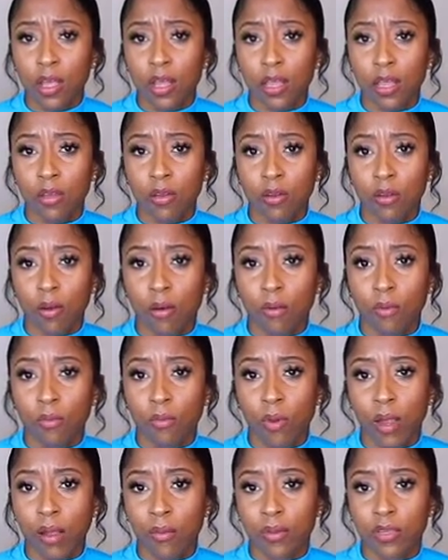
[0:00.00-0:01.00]
you know,
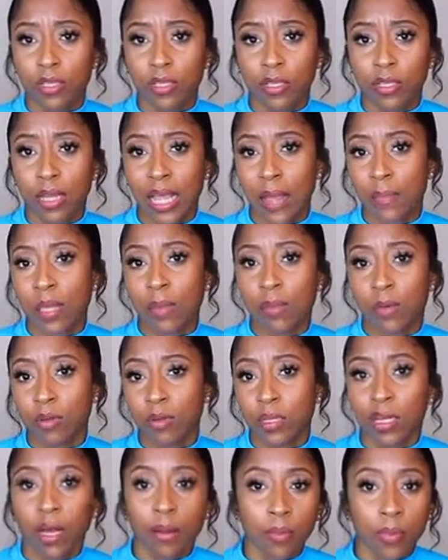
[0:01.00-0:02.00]
where we just let people
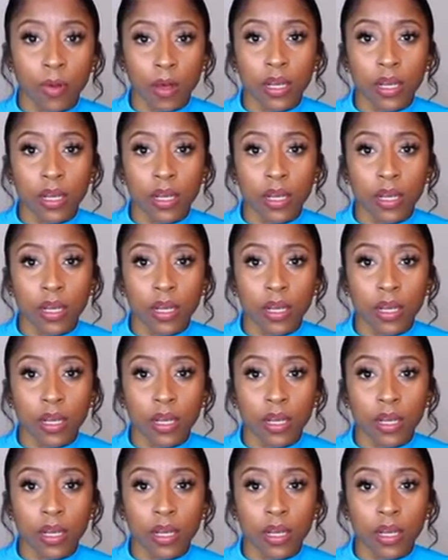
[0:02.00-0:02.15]
dump